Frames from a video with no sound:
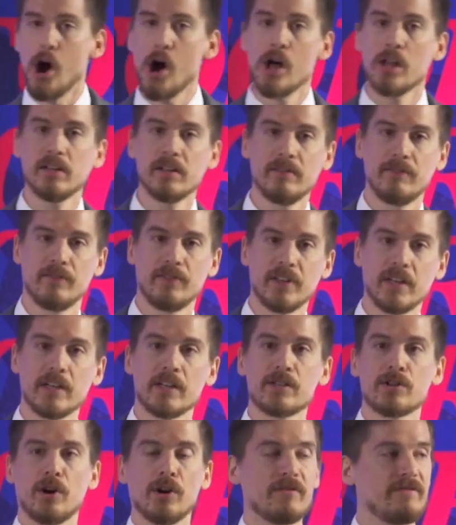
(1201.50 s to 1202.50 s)
all of
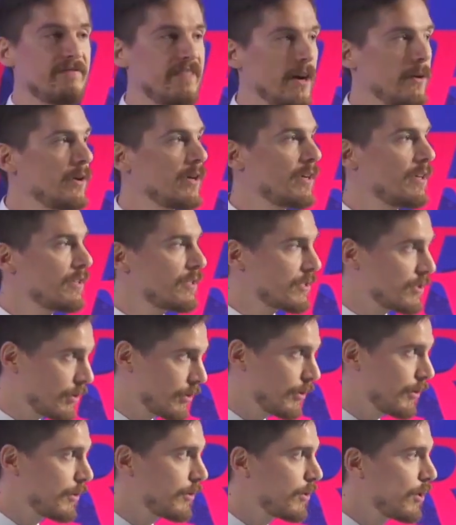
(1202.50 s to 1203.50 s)
these are very
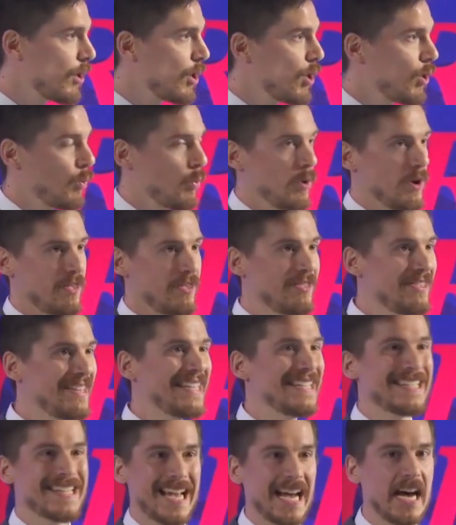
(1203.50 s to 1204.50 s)
concerned with
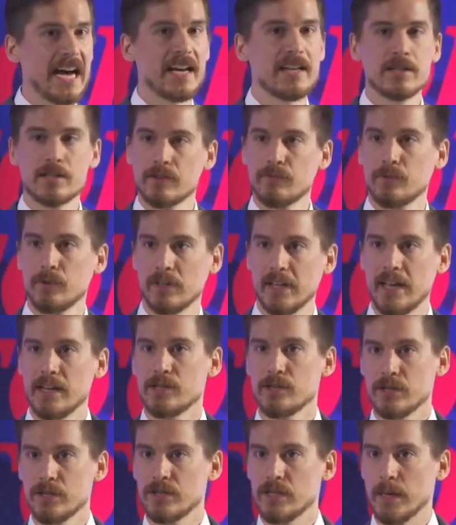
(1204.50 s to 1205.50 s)
these kinds of
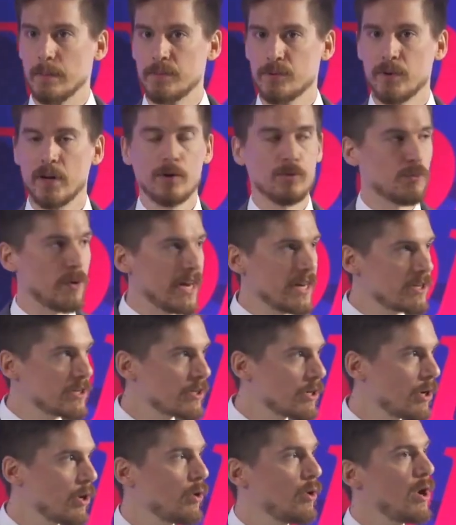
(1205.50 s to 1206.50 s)
relationships, right?
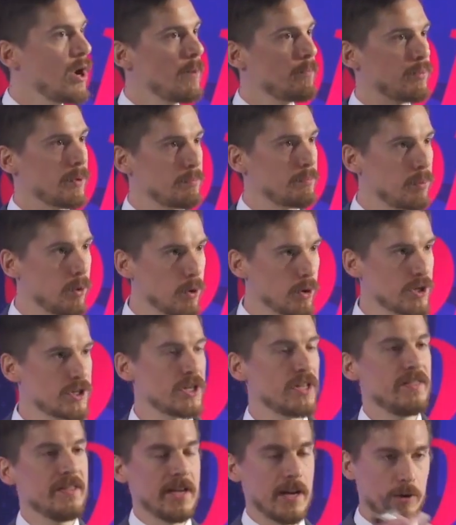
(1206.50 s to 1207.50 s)
Ratio,
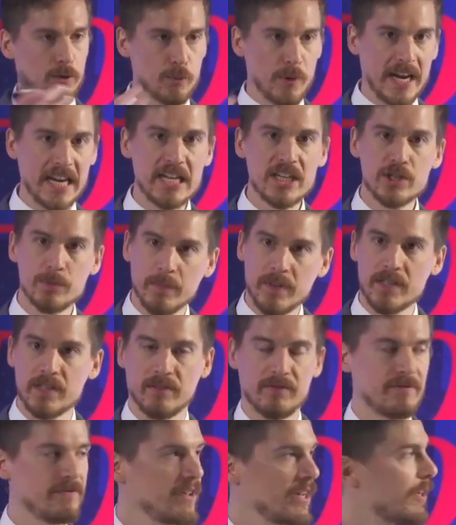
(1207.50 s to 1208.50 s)
proportion, the arrangement
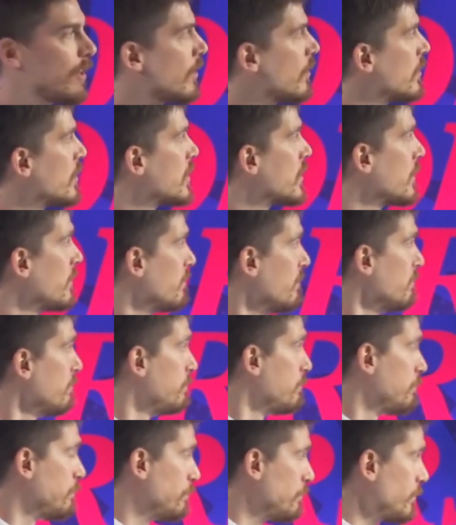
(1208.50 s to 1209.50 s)
of figures.
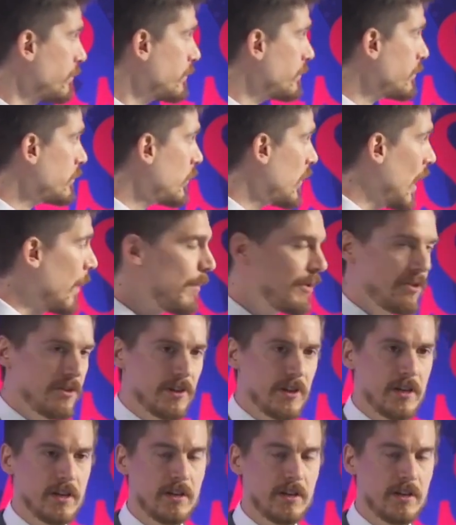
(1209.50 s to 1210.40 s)
I mean,